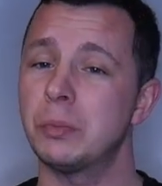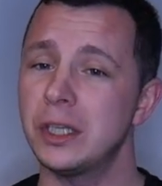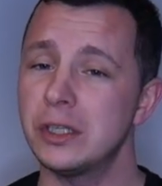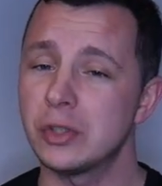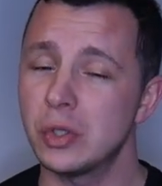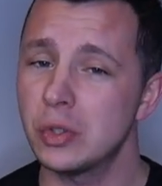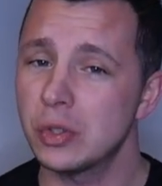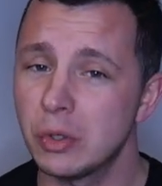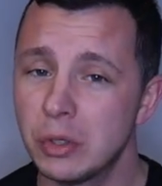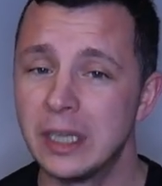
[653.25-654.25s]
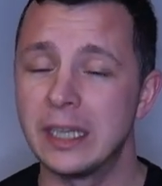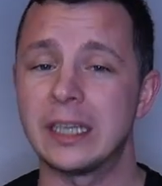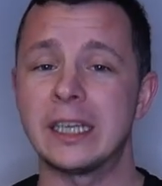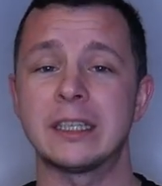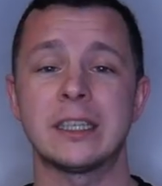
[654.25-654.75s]
please do so
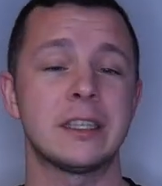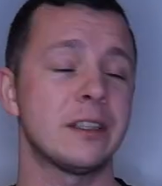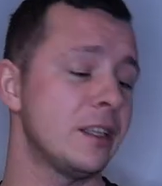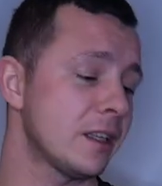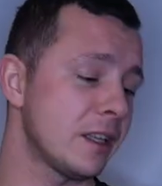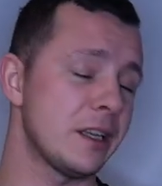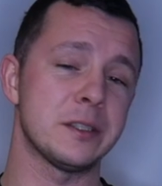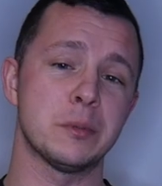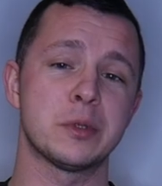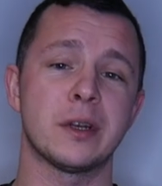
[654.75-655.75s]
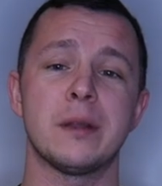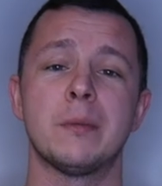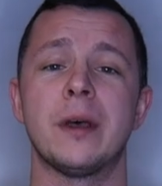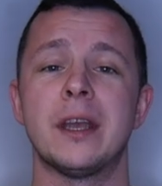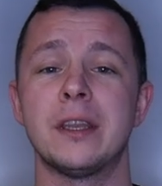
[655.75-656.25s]
and click that subscribe
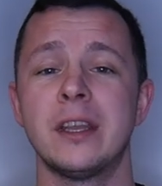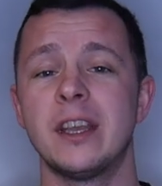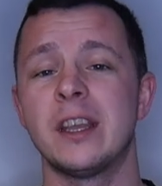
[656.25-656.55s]
button.